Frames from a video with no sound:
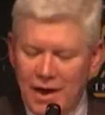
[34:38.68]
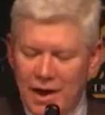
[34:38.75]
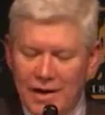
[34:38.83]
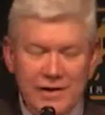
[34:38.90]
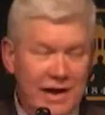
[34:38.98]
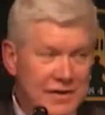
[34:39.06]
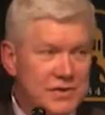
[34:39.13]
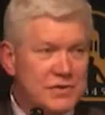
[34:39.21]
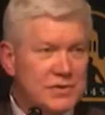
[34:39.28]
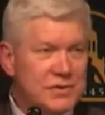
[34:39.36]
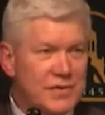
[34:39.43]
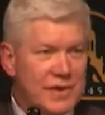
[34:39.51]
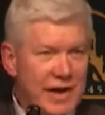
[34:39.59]
and the
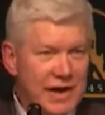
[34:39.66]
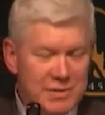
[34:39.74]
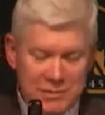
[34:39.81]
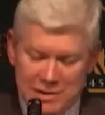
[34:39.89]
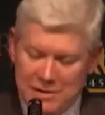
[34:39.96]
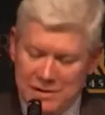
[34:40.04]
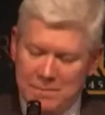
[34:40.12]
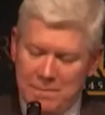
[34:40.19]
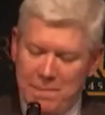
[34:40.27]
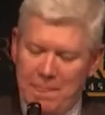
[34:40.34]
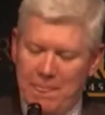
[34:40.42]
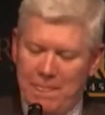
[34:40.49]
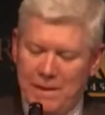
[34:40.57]
attitudes that animate them.
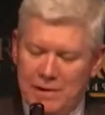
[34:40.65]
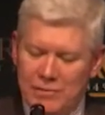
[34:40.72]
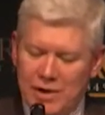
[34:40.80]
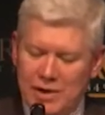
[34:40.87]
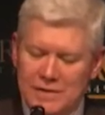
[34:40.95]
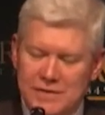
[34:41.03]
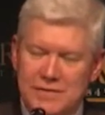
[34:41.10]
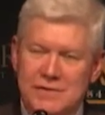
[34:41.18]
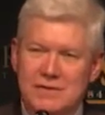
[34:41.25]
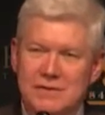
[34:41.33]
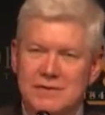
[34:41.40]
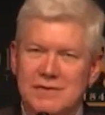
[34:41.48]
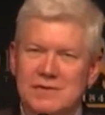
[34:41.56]
He
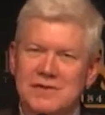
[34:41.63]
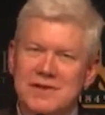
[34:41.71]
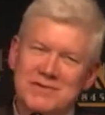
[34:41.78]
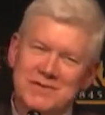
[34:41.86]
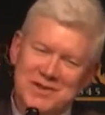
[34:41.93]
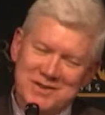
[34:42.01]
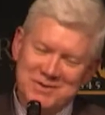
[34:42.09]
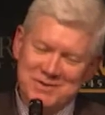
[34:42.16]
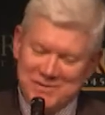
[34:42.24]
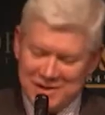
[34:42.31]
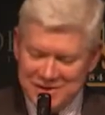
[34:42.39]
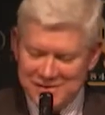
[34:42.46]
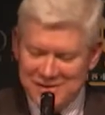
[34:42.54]
writes, Stephen Jay Gould
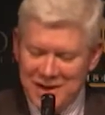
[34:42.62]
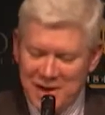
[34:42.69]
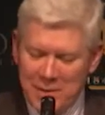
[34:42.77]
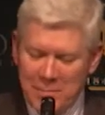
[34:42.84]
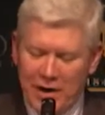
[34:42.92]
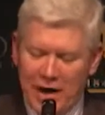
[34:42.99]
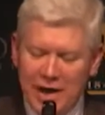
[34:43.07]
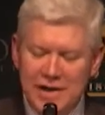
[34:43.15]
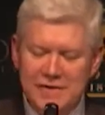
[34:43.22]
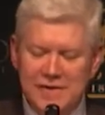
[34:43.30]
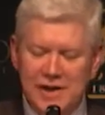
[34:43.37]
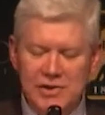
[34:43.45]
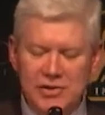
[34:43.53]
writes,
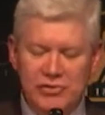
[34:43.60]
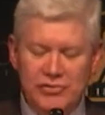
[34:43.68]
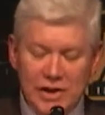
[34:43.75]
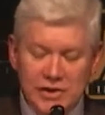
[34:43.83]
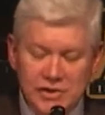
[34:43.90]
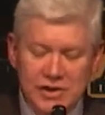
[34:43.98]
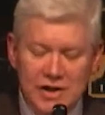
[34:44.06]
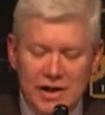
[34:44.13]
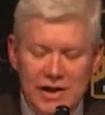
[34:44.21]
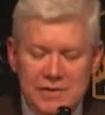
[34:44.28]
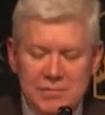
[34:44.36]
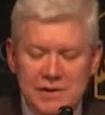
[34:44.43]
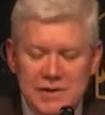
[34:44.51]
Pius had
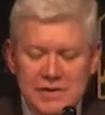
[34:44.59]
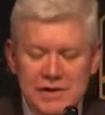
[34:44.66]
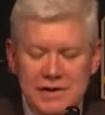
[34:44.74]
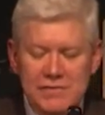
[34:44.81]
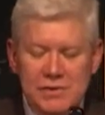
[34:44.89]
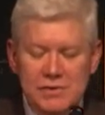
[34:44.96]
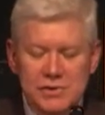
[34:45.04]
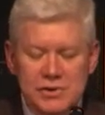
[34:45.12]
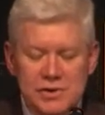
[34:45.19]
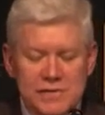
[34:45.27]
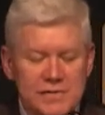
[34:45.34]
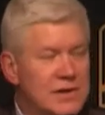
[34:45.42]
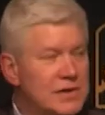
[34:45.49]
grudgingly admitted
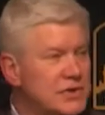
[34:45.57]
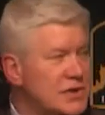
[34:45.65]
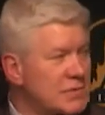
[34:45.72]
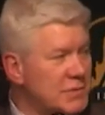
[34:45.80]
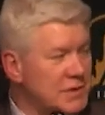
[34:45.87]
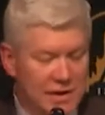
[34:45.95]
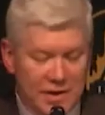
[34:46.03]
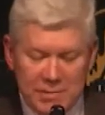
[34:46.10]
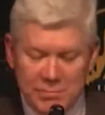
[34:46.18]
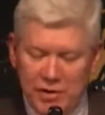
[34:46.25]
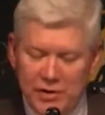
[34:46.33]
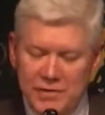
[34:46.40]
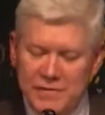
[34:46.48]
evolution as a legitimate
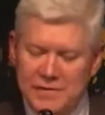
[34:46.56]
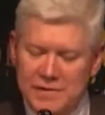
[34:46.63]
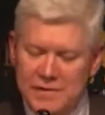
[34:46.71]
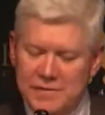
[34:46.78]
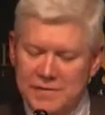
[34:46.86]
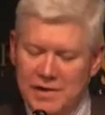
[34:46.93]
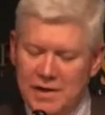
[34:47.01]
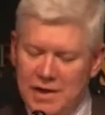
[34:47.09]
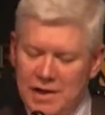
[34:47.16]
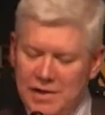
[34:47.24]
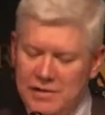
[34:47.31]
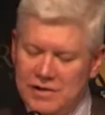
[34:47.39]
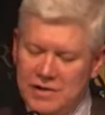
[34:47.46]
hypothesis
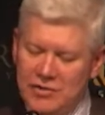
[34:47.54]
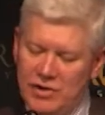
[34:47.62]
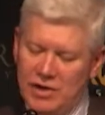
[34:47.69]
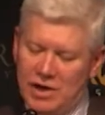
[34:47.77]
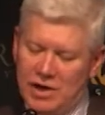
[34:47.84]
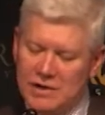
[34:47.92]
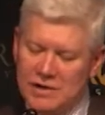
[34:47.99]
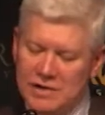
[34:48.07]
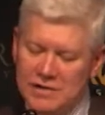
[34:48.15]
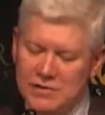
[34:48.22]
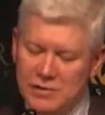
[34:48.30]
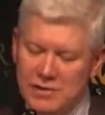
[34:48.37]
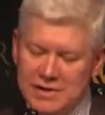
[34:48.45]
that he regarded
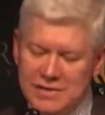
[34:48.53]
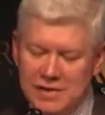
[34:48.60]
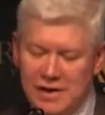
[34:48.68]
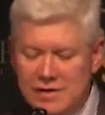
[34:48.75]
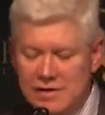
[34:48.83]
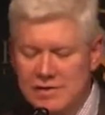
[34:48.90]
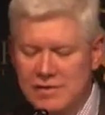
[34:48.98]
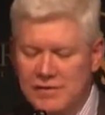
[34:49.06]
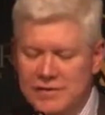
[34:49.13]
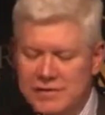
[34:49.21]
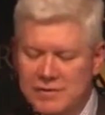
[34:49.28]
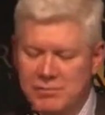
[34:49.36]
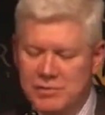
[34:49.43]
as only
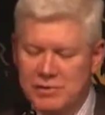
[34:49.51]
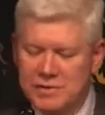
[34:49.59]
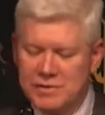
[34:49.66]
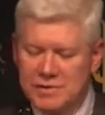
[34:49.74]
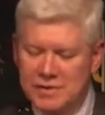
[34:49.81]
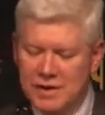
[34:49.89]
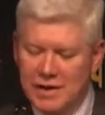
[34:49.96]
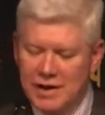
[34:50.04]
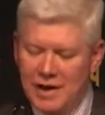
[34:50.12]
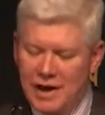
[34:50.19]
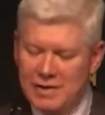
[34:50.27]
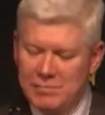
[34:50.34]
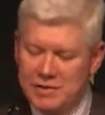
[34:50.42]
tentatively supported
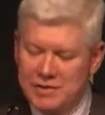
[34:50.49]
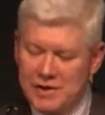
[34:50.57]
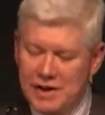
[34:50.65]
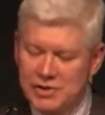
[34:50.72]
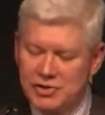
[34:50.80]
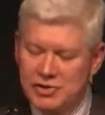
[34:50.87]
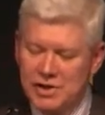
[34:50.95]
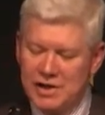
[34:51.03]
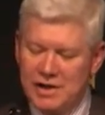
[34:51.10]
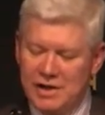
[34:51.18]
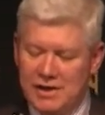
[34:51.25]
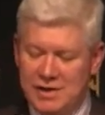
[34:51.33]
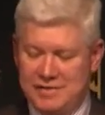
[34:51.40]
and
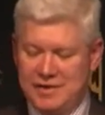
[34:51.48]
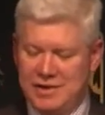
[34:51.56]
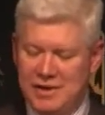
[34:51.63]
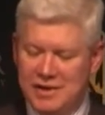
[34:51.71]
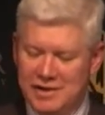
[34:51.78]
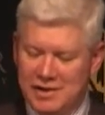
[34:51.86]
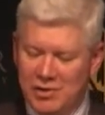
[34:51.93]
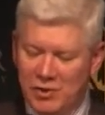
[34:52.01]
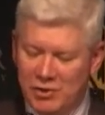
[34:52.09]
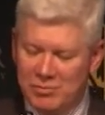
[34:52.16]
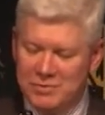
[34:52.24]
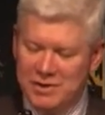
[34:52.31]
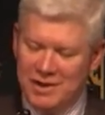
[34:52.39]
potentially, as he clearly
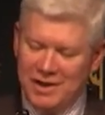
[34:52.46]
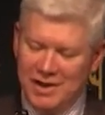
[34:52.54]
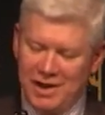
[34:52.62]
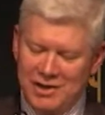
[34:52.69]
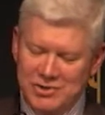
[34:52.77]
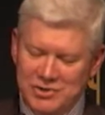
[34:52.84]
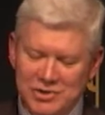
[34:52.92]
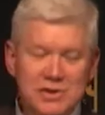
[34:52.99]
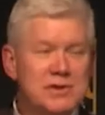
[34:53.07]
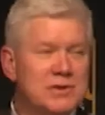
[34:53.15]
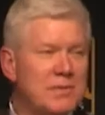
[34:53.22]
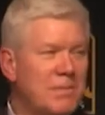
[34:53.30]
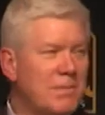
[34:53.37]
hoped,
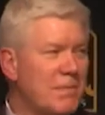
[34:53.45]
untrue.